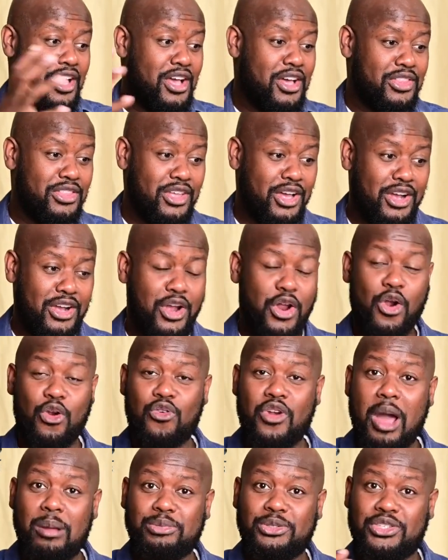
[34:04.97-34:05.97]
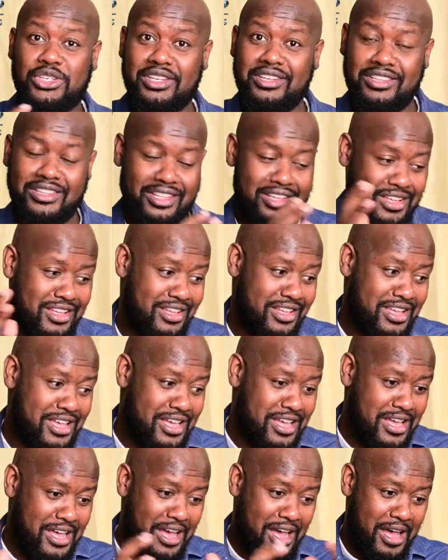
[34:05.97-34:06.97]
the corruption, the
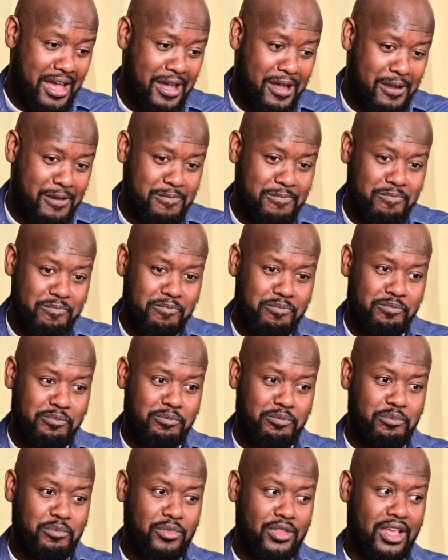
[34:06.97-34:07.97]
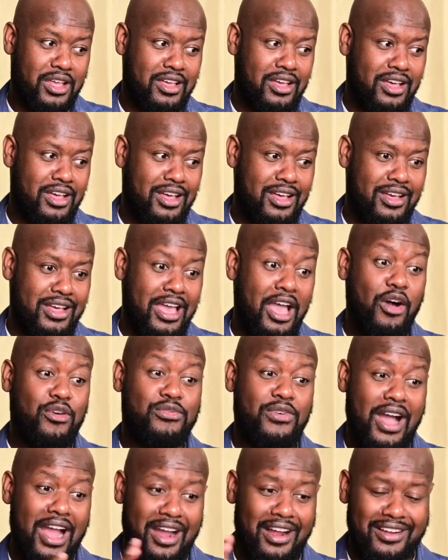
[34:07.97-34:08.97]
um, uh, hellfire.